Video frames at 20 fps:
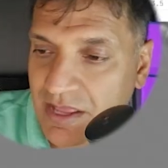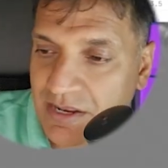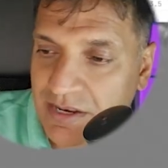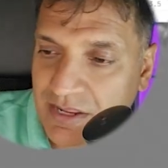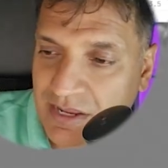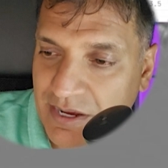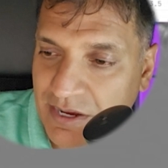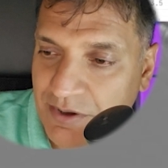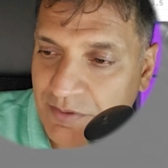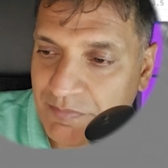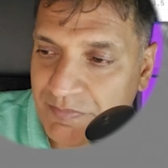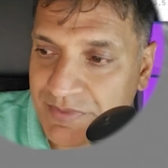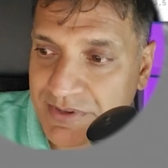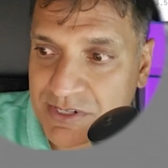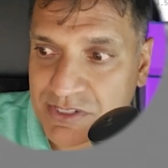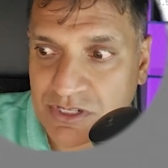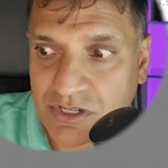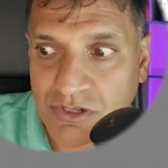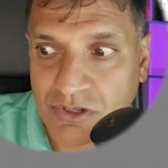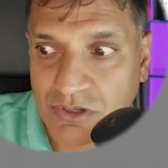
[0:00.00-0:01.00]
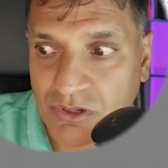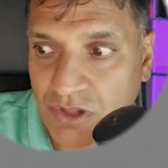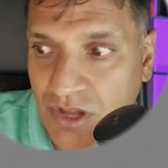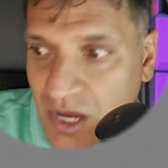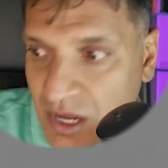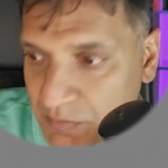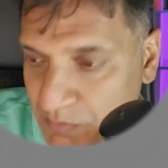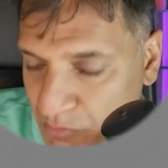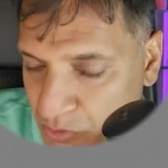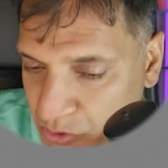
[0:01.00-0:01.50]
Now, there's a
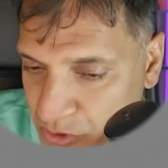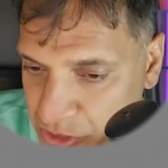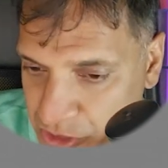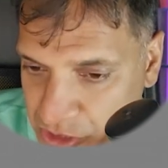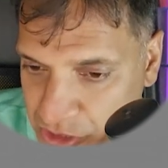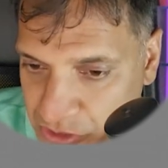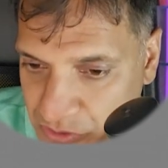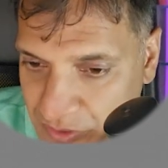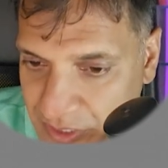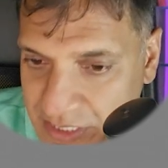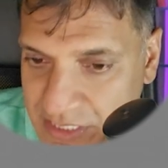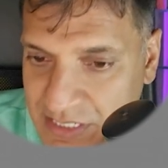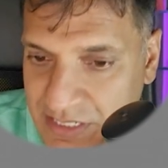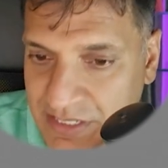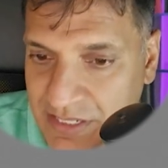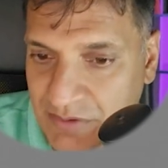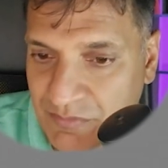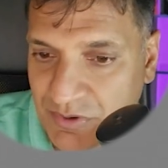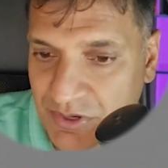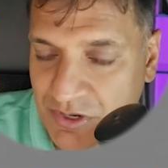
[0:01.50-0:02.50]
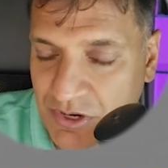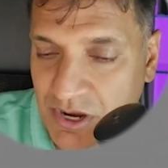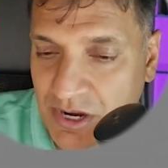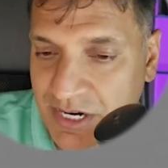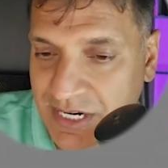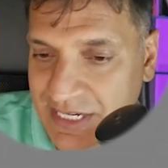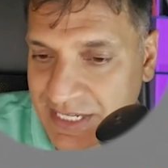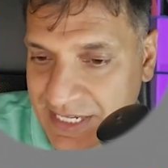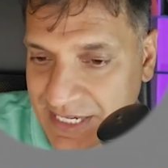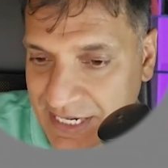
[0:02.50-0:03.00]
lot more to it that we're not
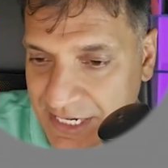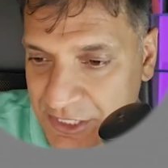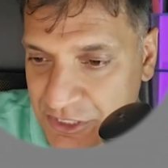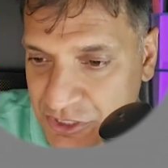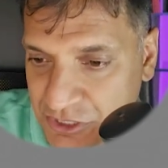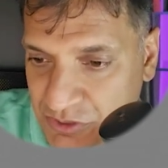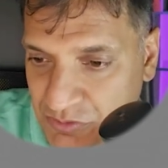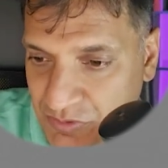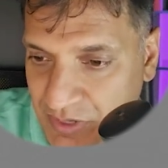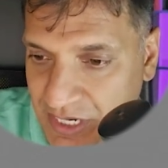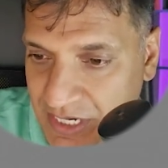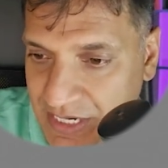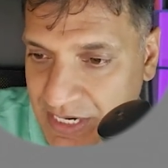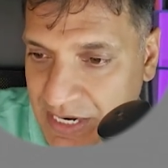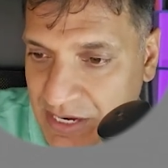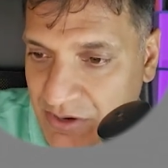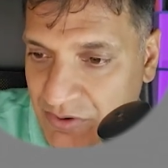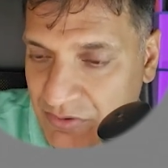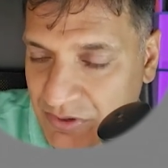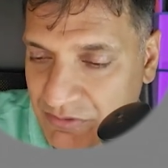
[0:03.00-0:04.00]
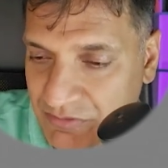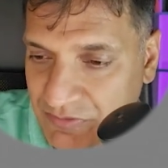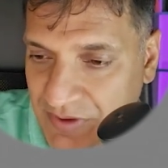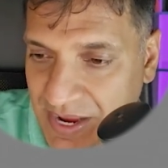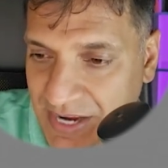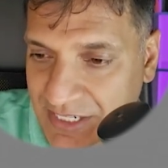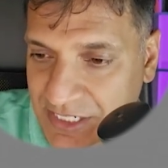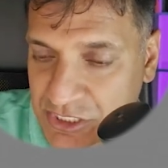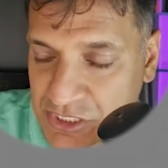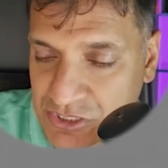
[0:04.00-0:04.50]
going to get into right now. In
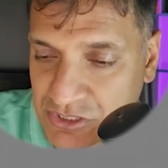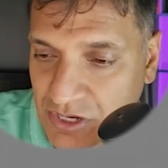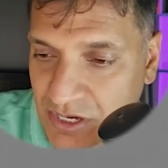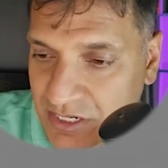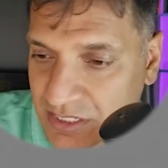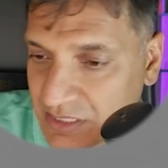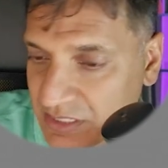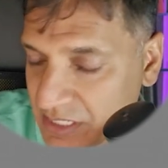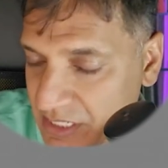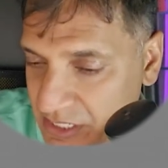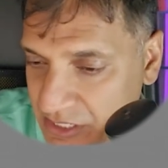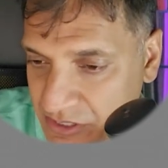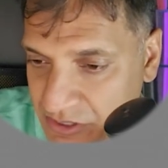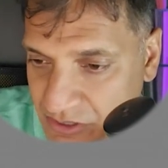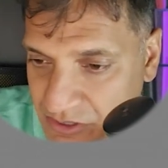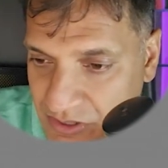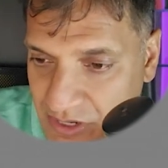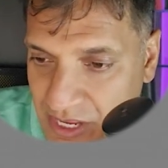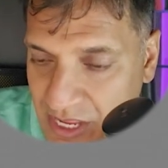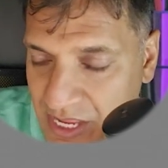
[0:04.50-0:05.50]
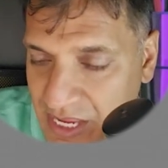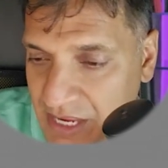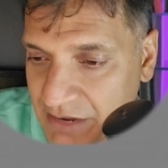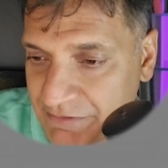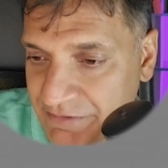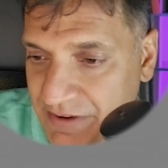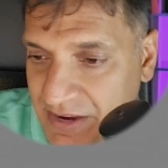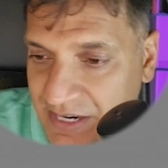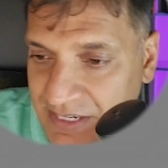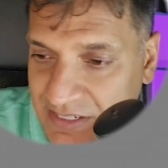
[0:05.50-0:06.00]
fact, it's not a linear. In
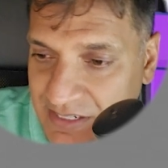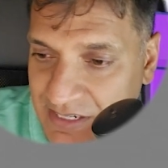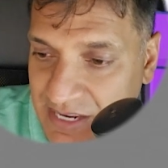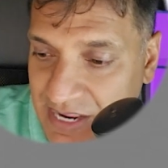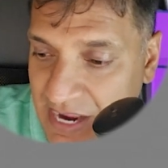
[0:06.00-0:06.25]
fact,